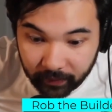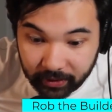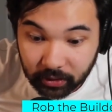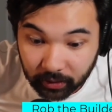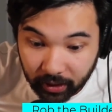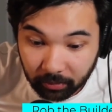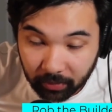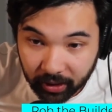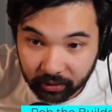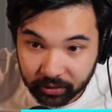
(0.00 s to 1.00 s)
a lot of
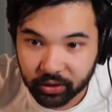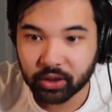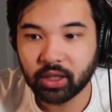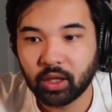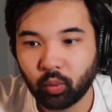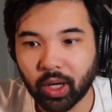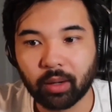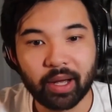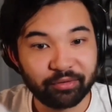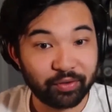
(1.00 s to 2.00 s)
mileage. Where
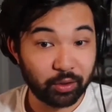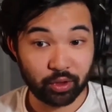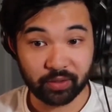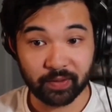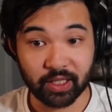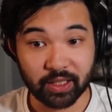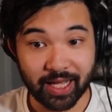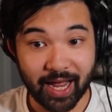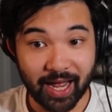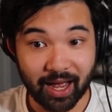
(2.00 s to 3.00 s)
my friend who just finished the
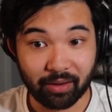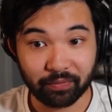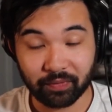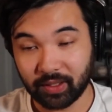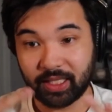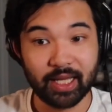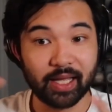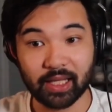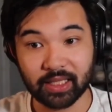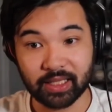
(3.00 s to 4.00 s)
half, he
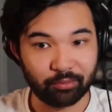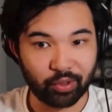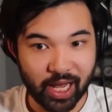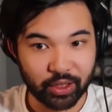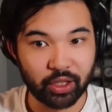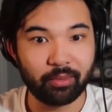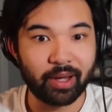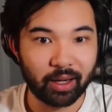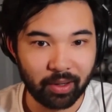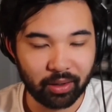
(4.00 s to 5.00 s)
had the same reaction
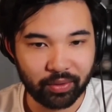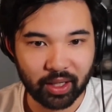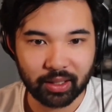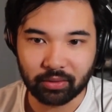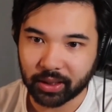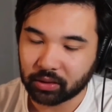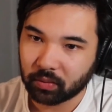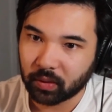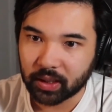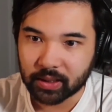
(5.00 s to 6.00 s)
about a marathon. He was like
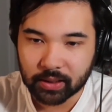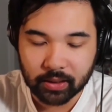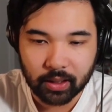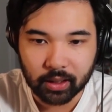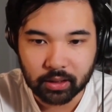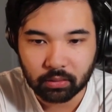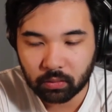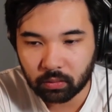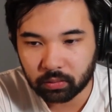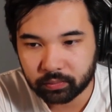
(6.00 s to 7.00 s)
26.
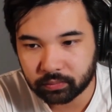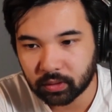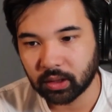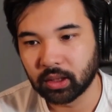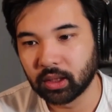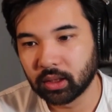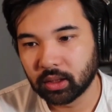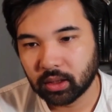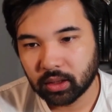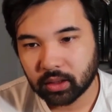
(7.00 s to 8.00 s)
Oof.
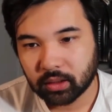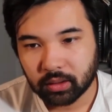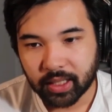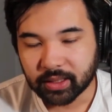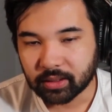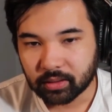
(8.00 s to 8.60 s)
That